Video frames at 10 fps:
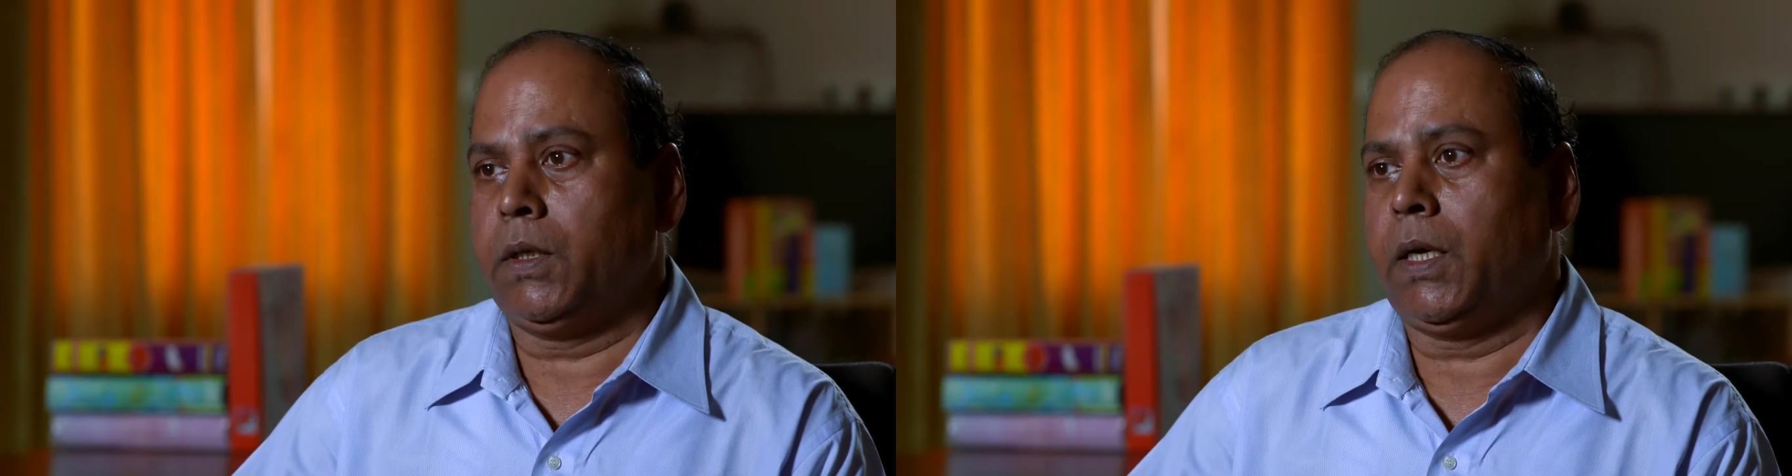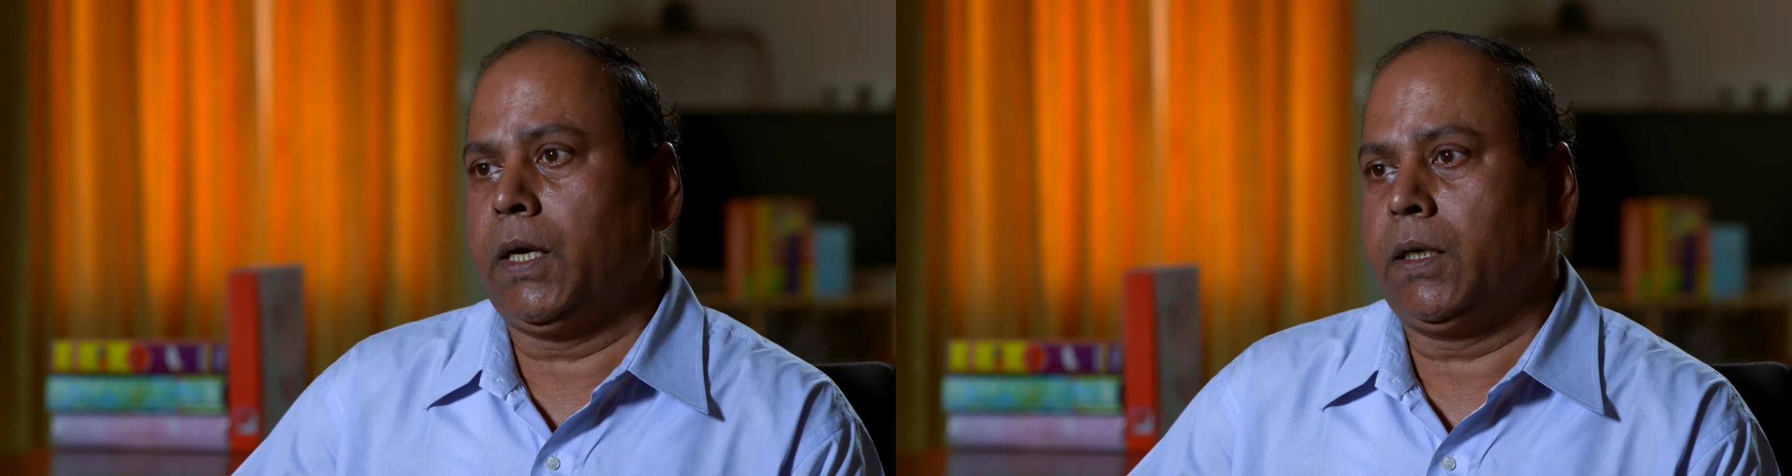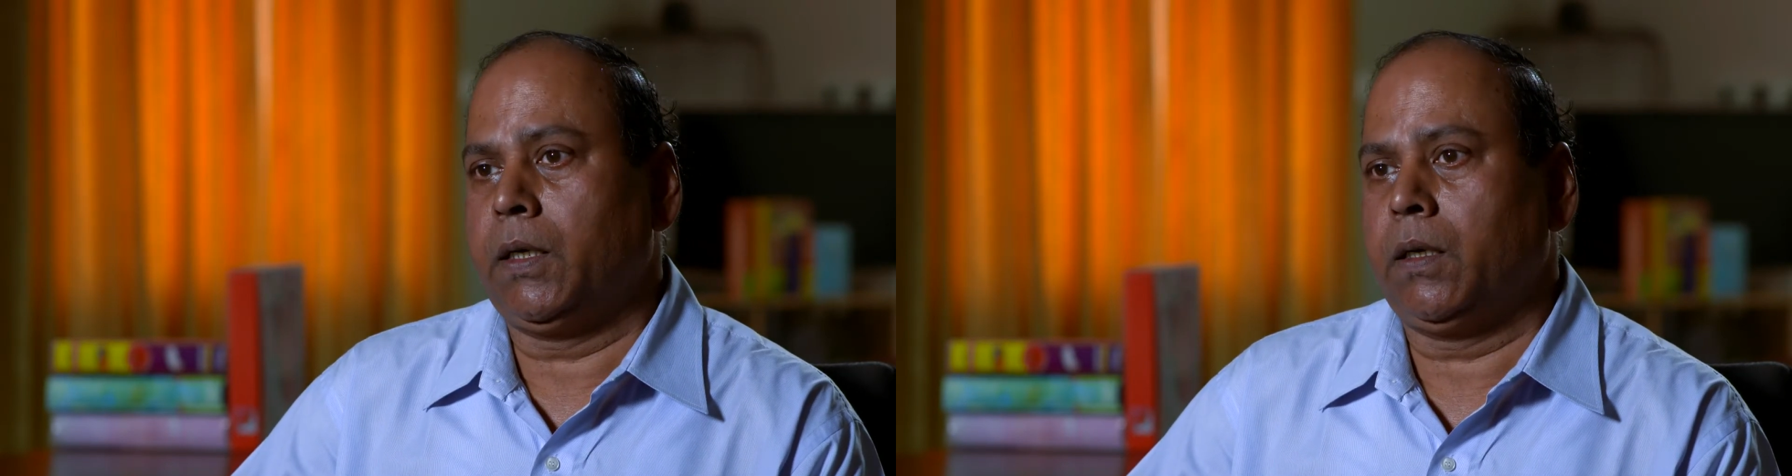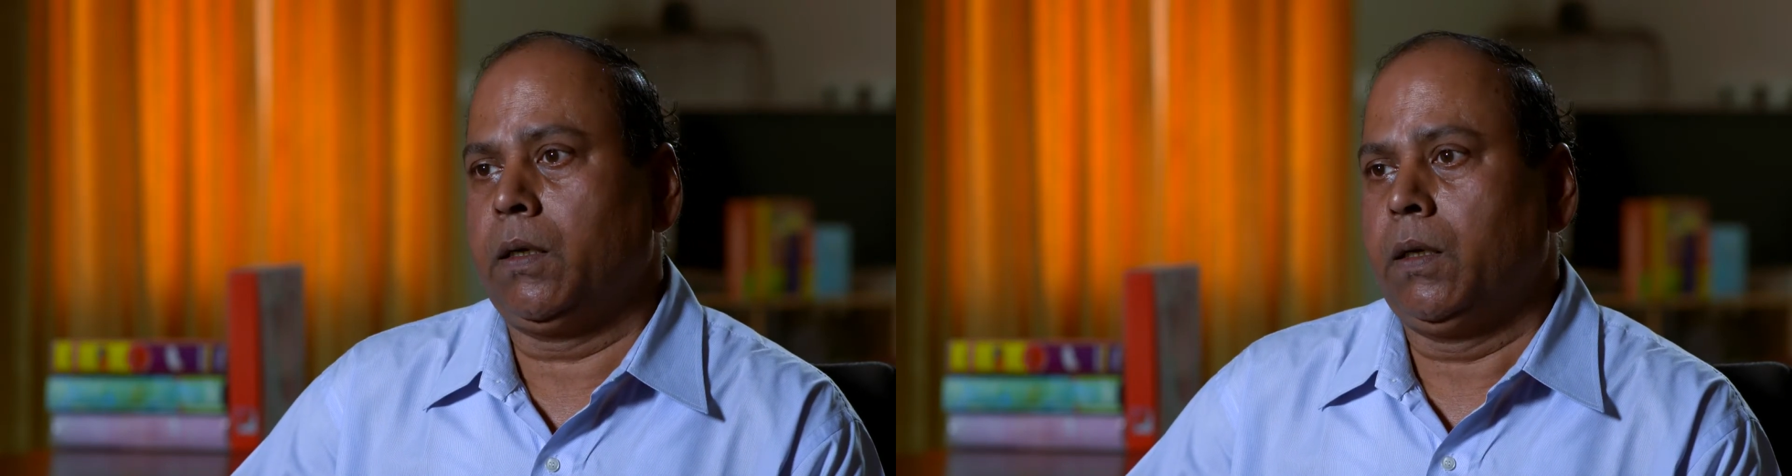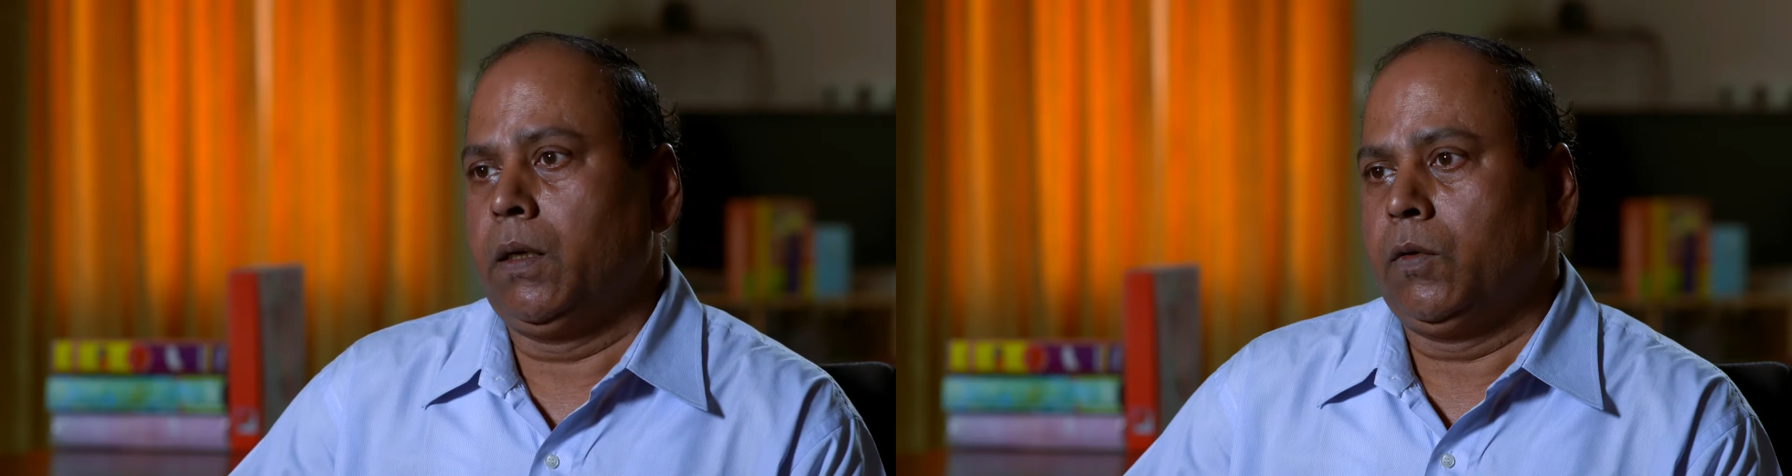And uh,
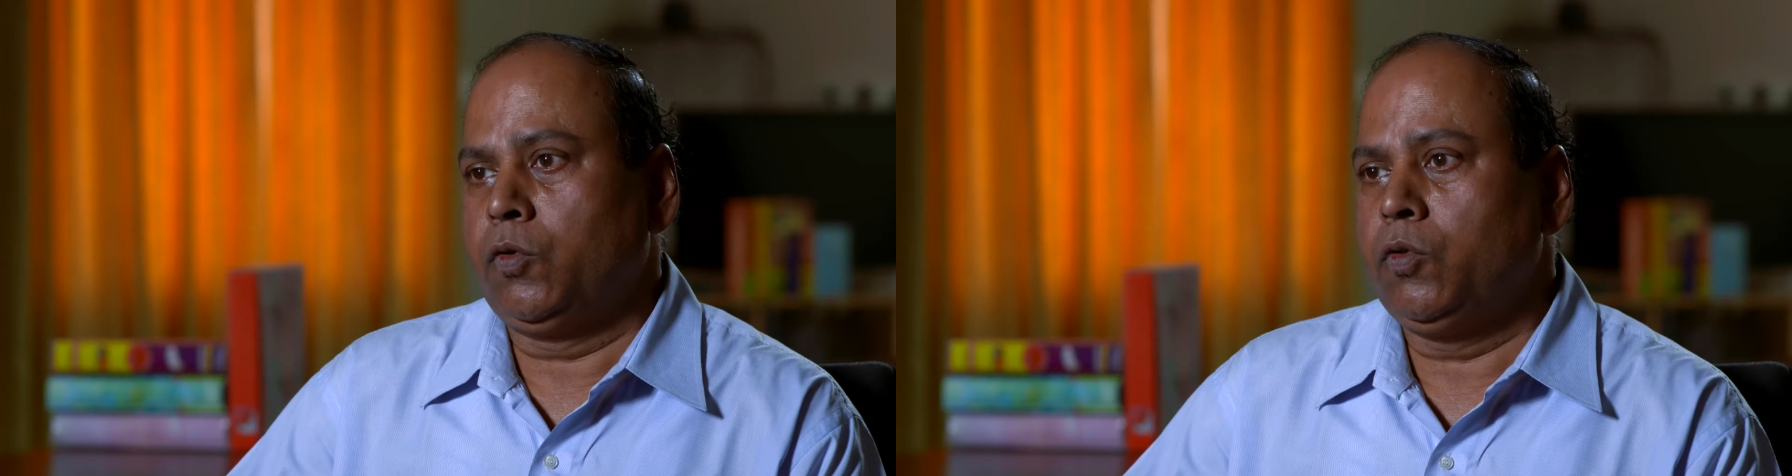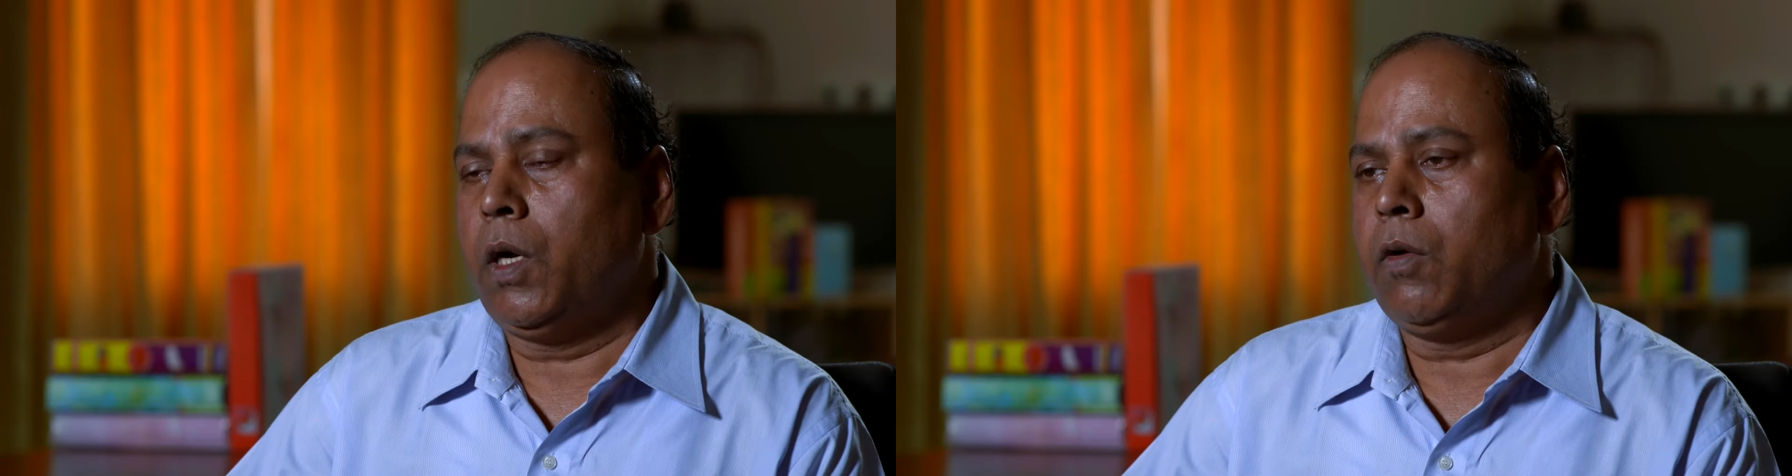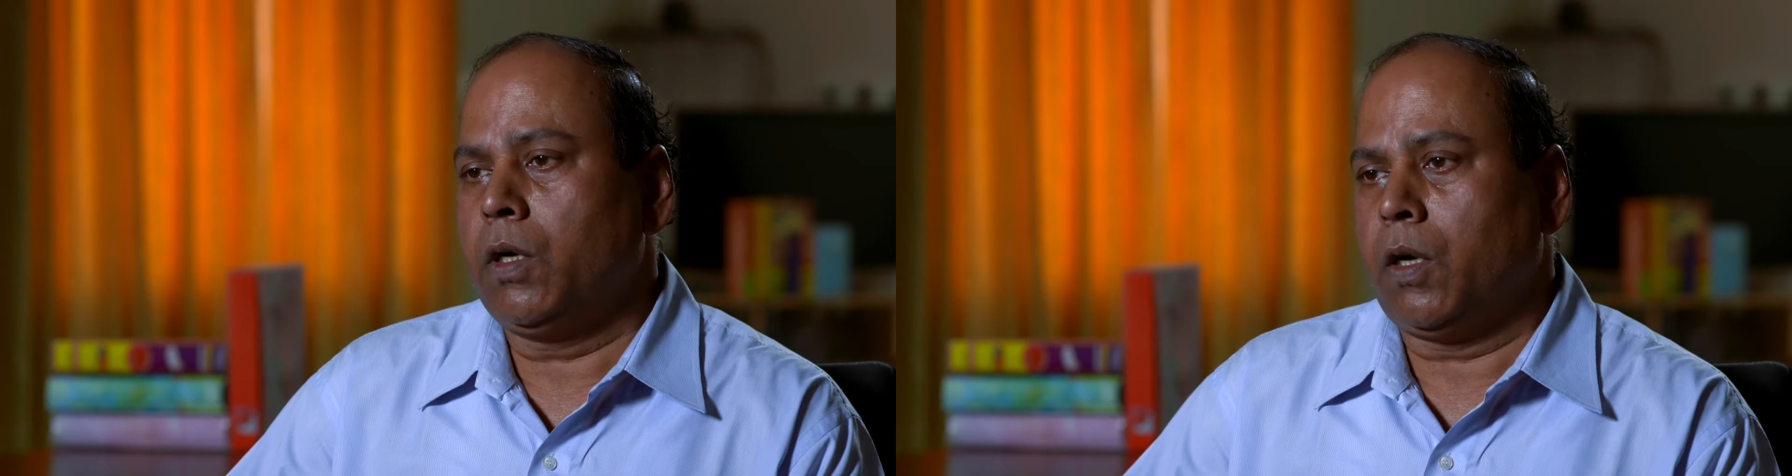through our